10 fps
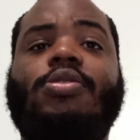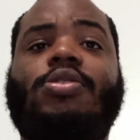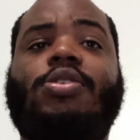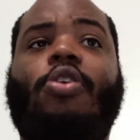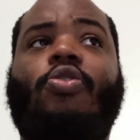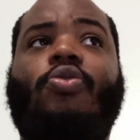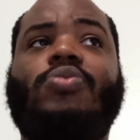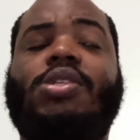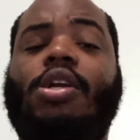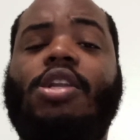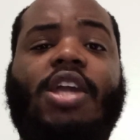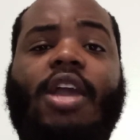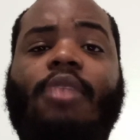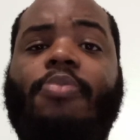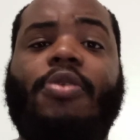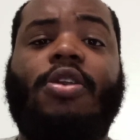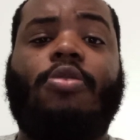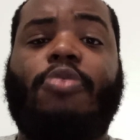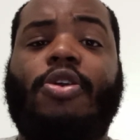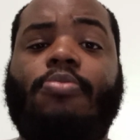So, Sonny came up in
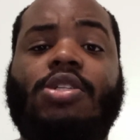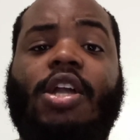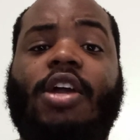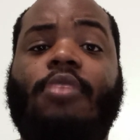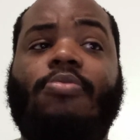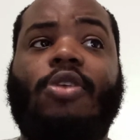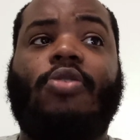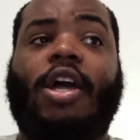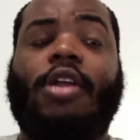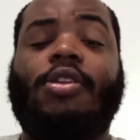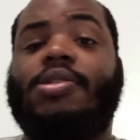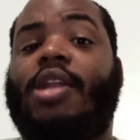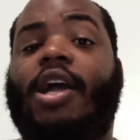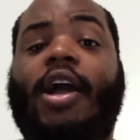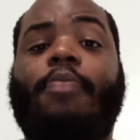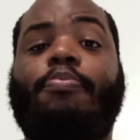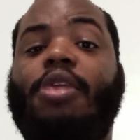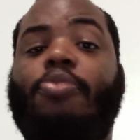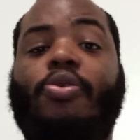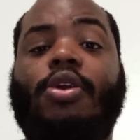there to pretty much let him know, like, listen, I got
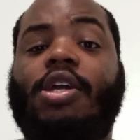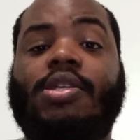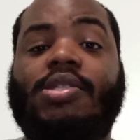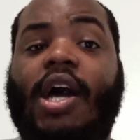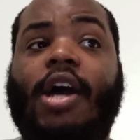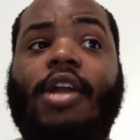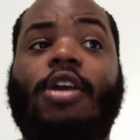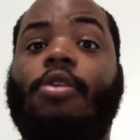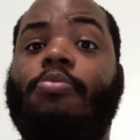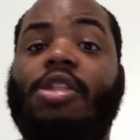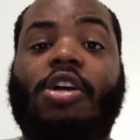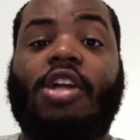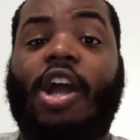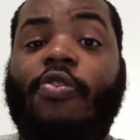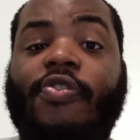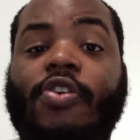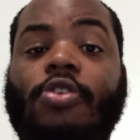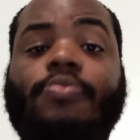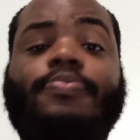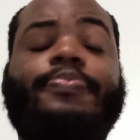people on the inside, they're going to be looking out for
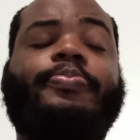you.